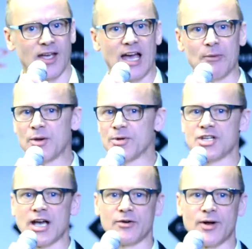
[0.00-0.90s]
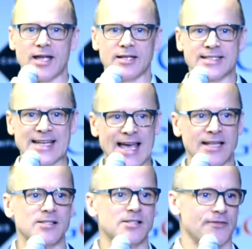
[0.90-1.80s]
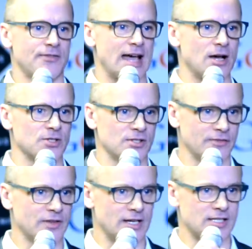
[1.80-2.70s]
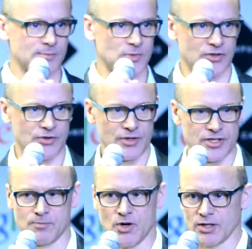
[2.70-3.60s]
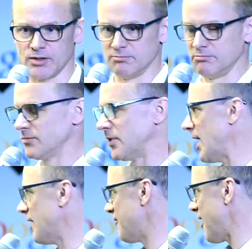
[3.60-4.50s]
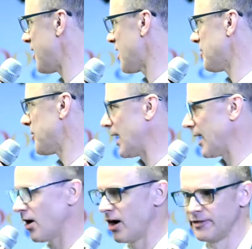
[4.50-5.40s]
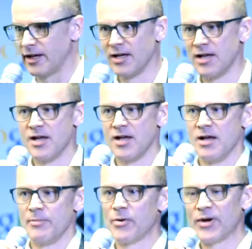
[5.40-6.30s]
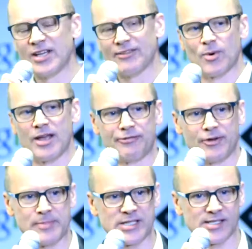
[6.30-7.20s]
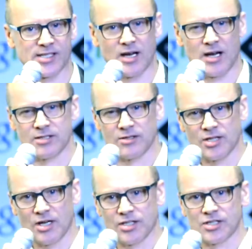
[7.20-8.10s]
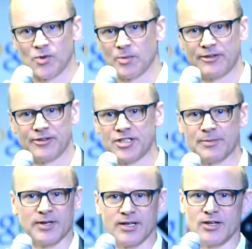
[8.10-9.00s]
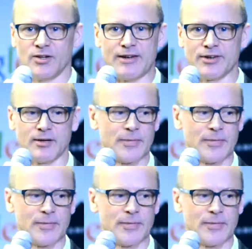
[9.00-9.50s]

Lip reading: and we would generate tens of thousands of customers through this model. Right, a very compelling offer. But when you give away free business cards and you're charging a small amount for shipping, you're never going to